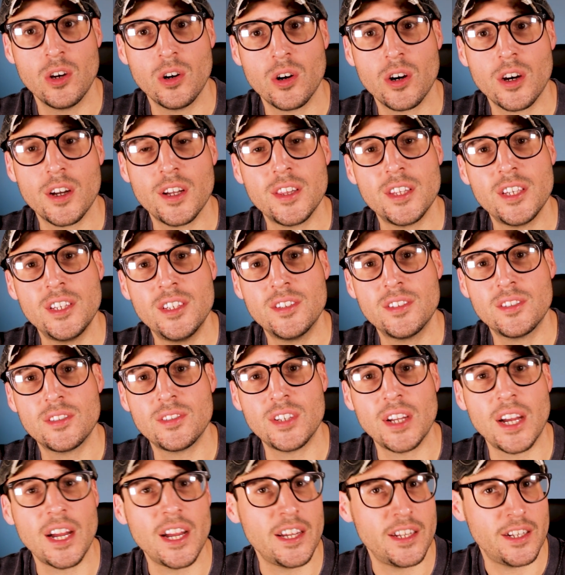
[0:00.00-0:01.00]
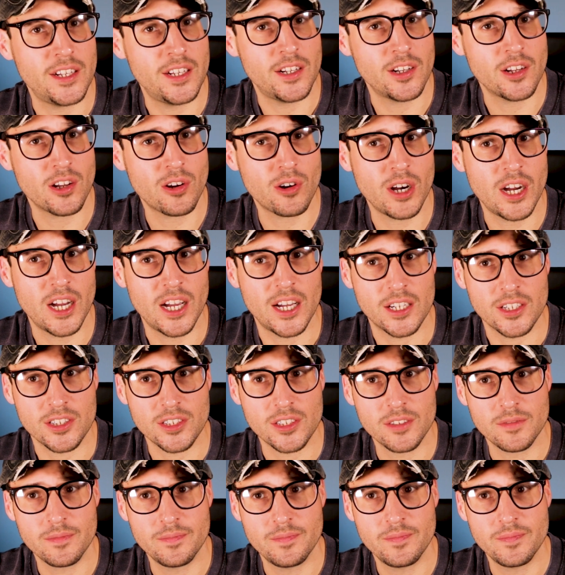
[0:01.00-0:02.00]
or at least dying in a
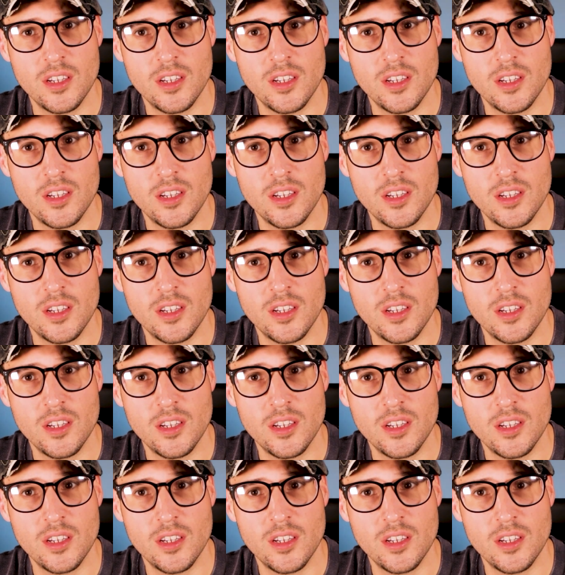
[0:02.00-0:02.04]
crash.